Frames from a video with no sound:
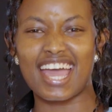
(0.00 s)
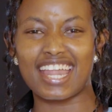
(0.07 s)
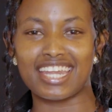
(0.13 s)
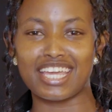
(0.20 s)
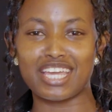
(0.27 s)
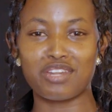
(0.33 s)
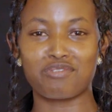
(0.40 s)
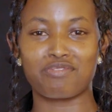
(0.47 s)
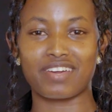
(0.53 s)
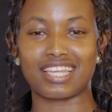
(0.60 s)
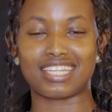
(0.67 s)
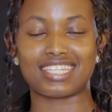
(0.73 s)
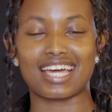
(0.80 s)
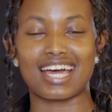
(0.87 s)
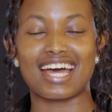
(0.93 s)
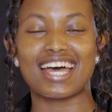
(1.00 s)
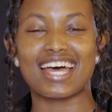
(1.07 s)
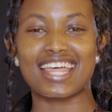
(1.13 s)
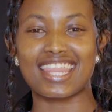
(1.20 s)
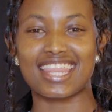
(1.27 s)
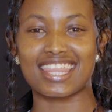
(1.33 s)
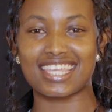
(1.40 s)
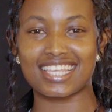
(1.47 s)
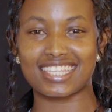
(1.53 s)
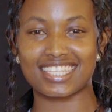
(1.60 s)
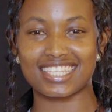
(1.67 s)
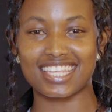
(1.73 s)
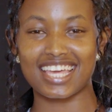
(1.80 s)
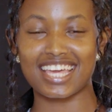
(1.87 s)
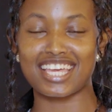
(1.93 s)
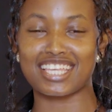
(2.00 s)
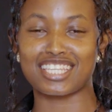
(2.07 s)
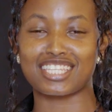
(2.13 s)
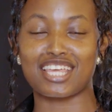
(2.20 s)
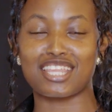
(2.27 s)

an innovator? This is